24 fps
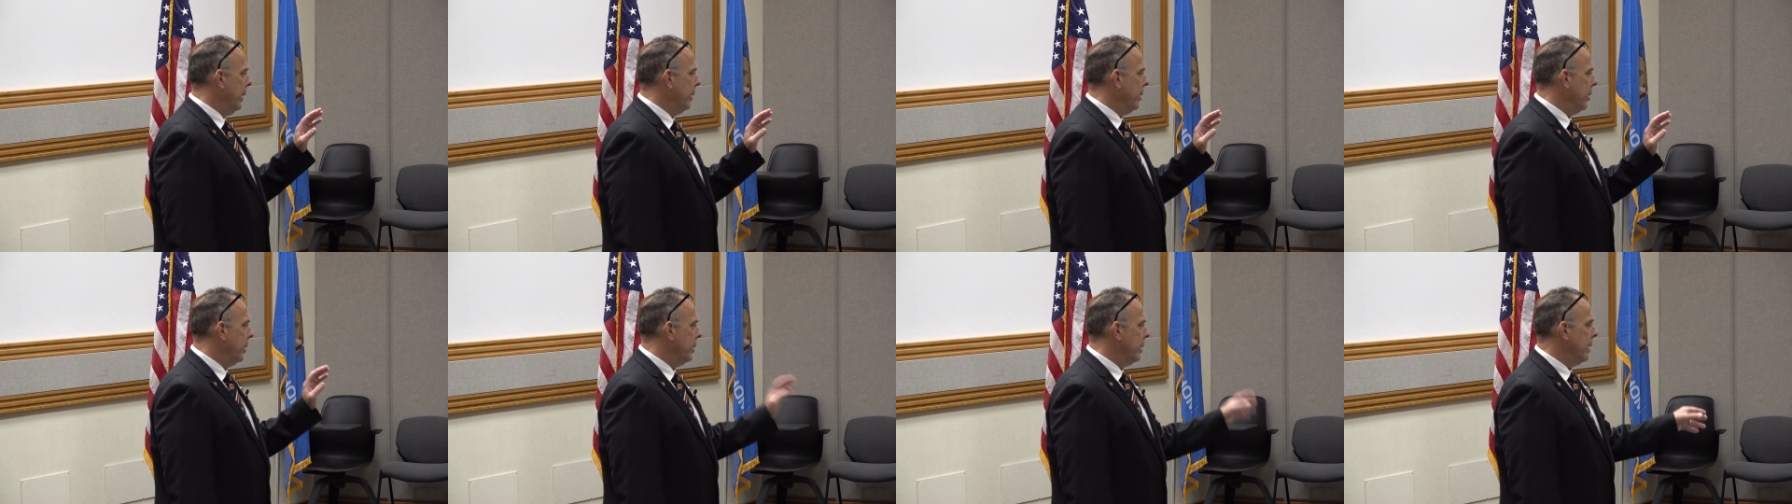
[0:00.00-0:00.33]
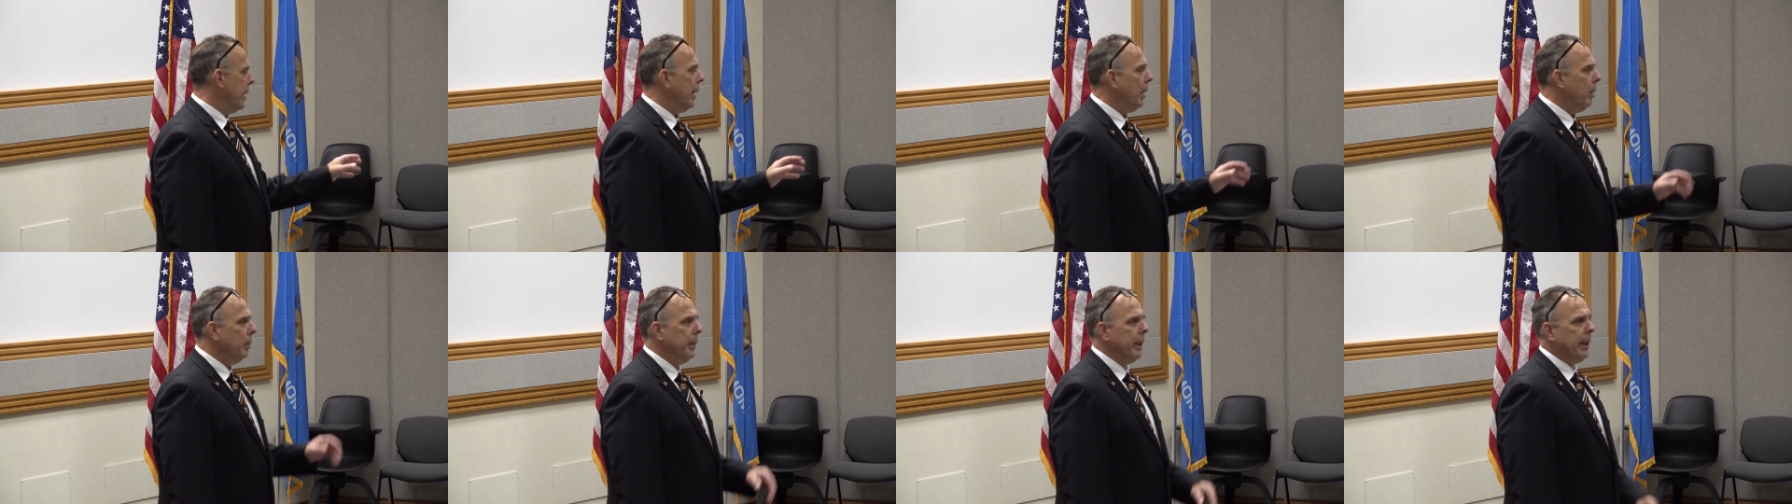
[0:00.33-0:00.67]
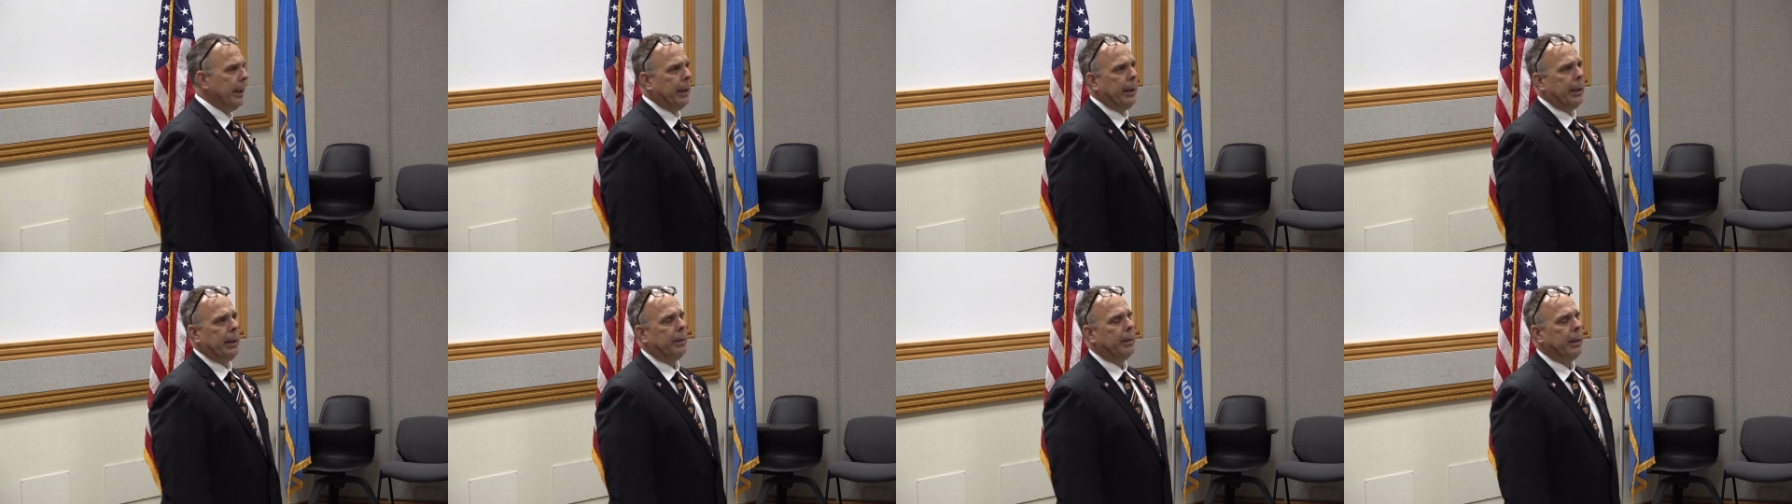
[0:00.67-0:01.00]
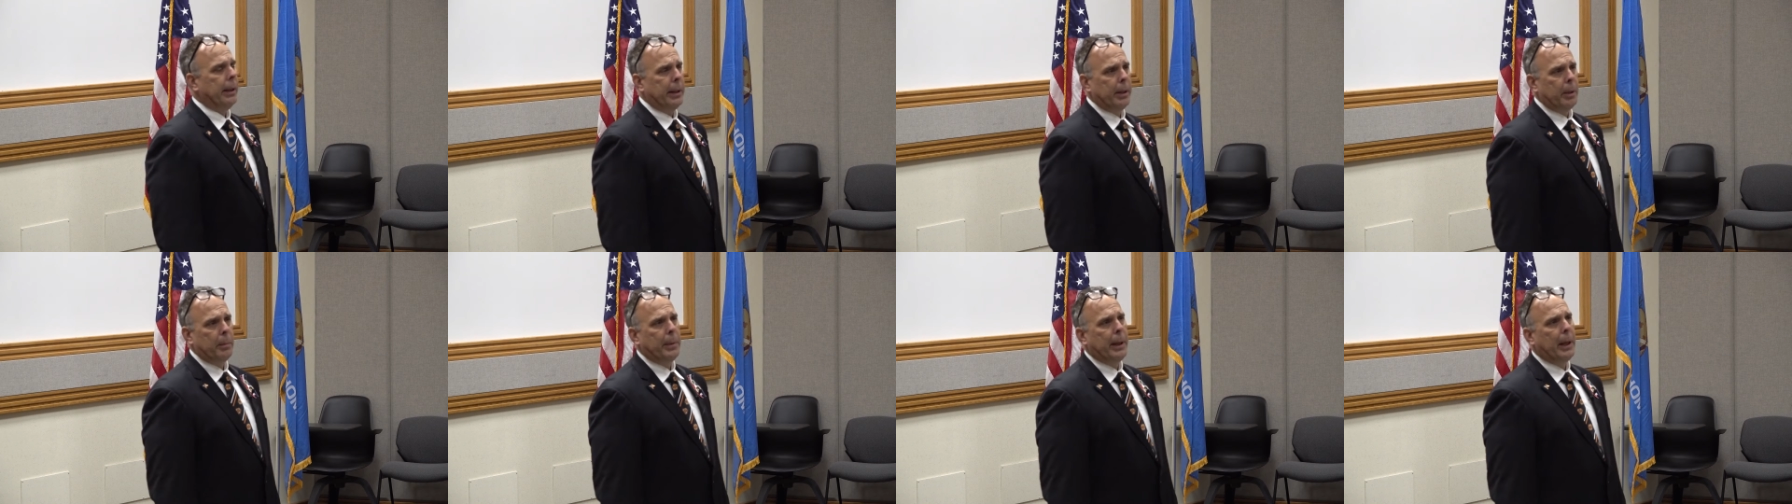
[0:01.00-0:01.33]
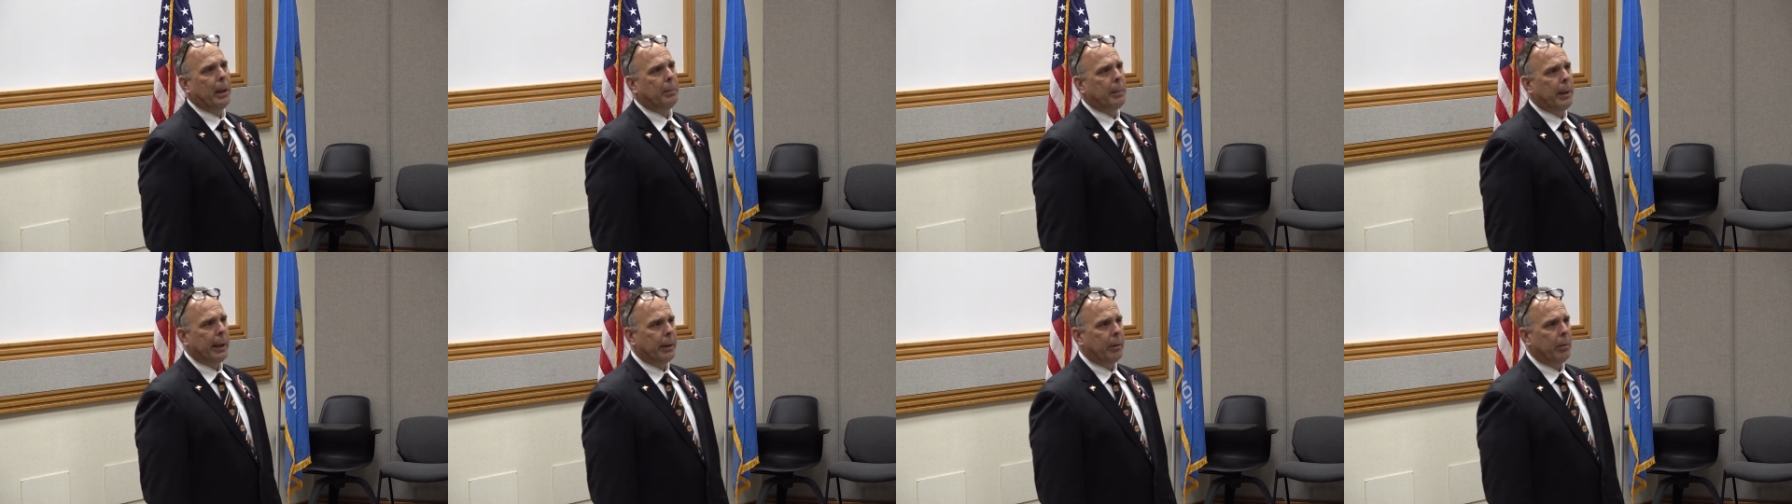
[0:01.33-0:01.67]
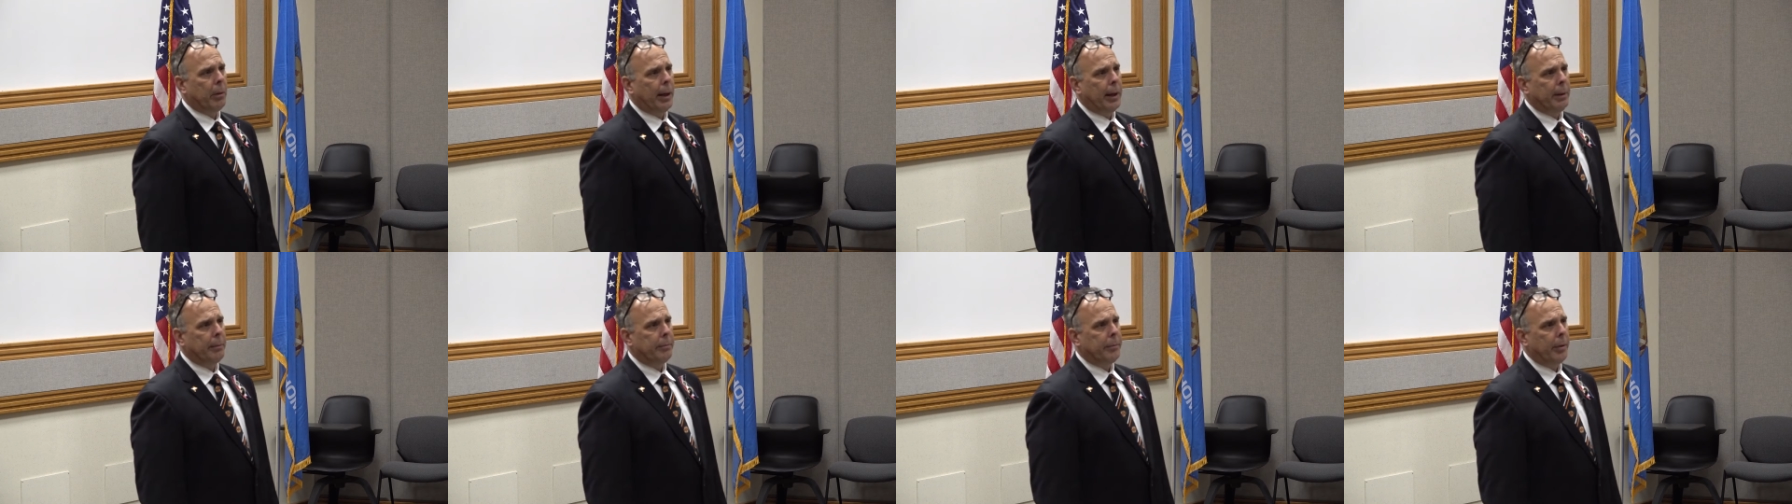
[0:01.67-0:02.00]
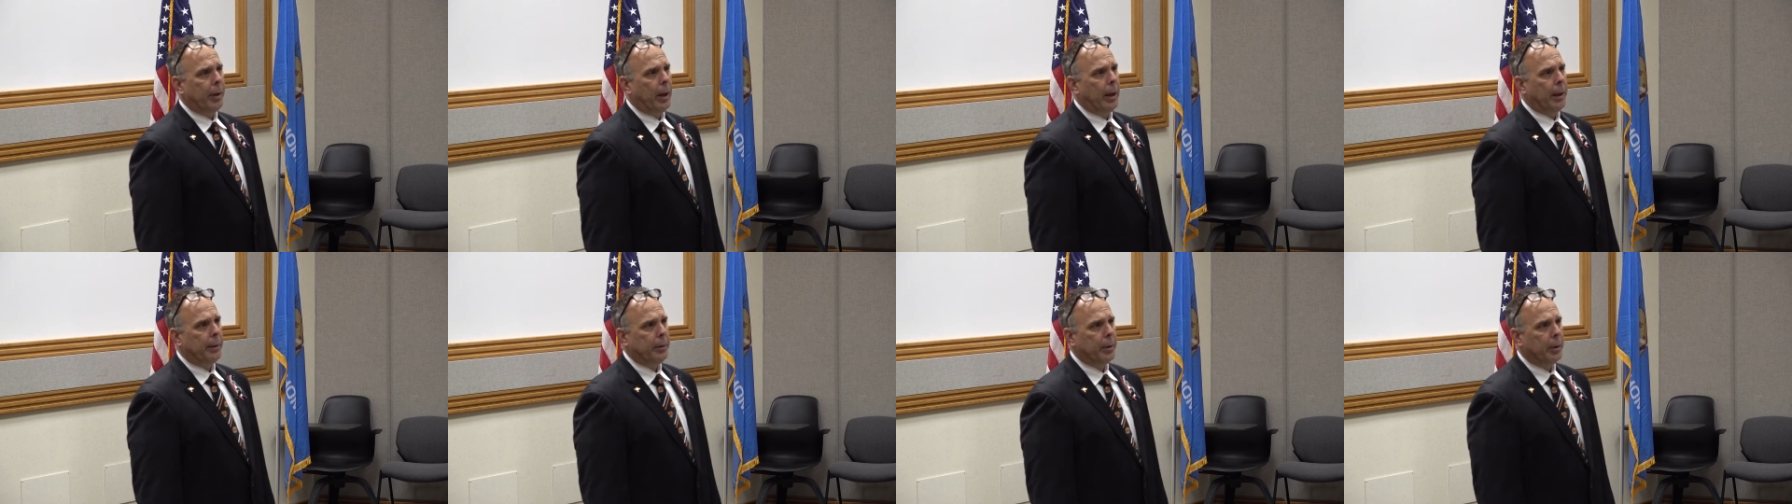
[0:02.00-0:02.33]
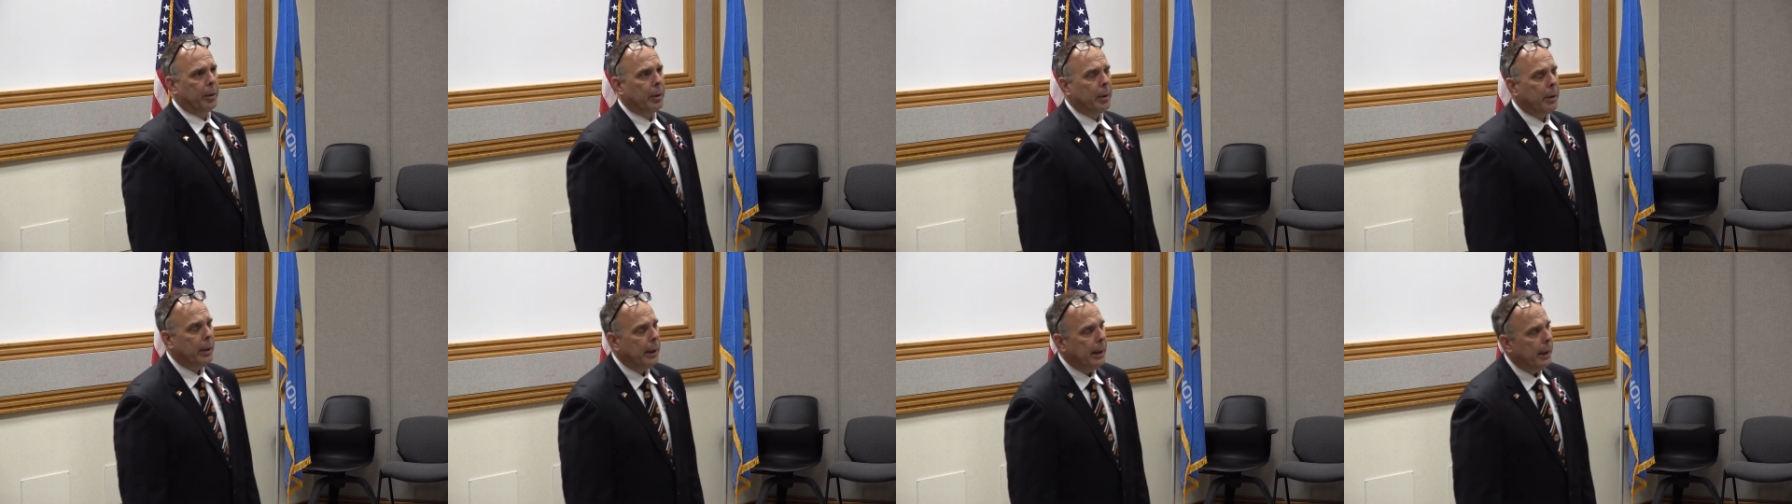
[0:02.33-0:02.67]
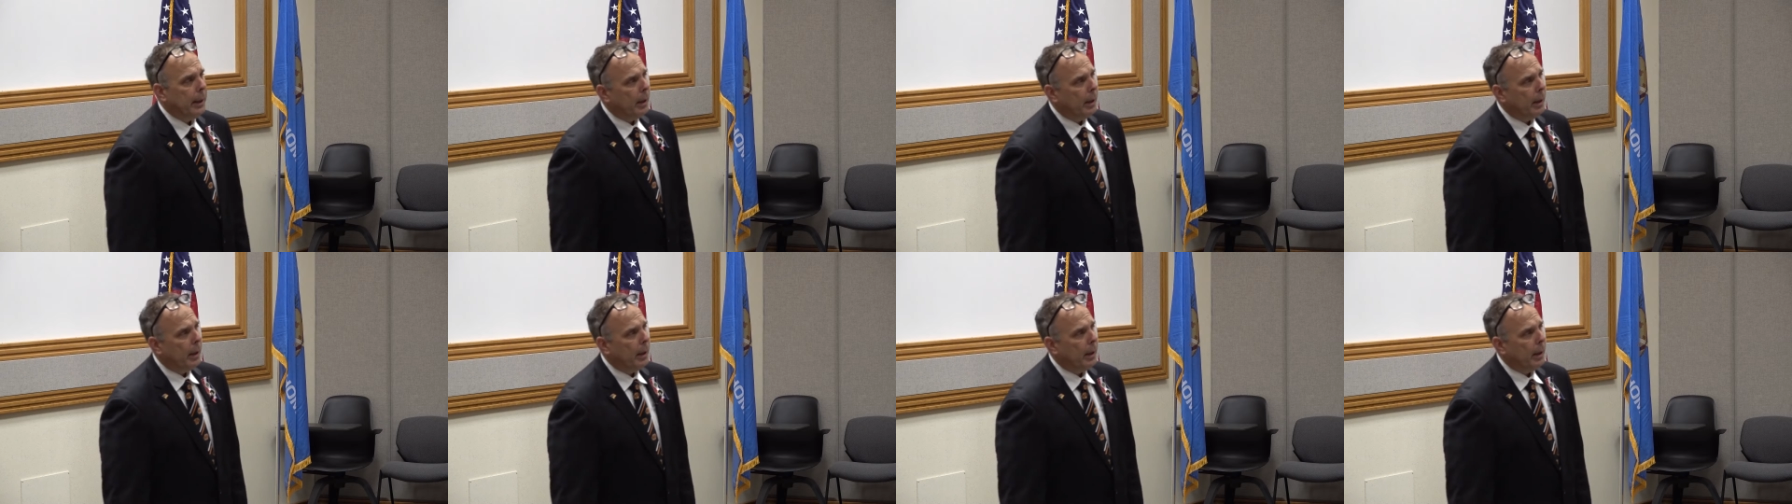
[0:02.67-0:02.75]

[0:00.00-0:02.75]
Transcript: could tell me anything about my grandfather,